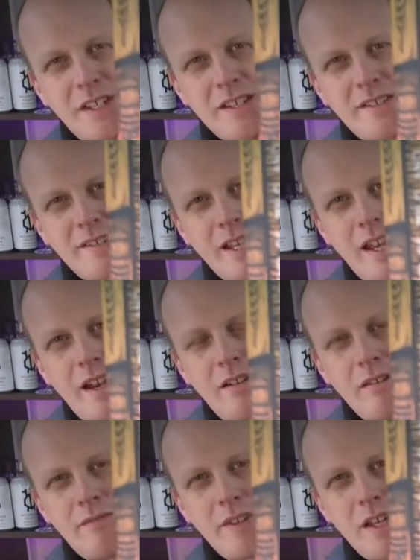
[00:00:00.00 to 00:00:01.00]
face there,
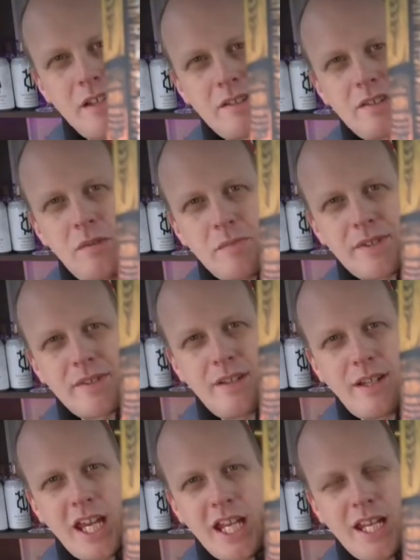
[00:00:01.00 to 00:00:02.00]
of Thomas
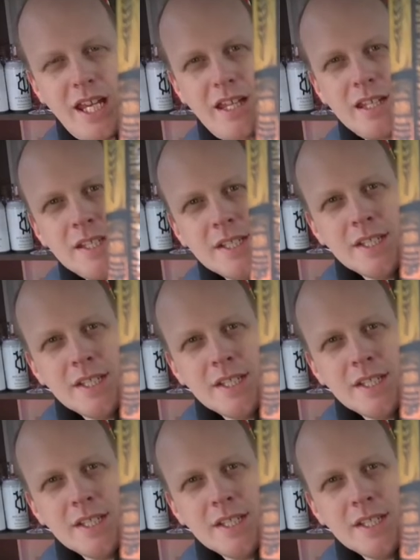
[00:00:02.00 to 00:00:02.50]
Delaney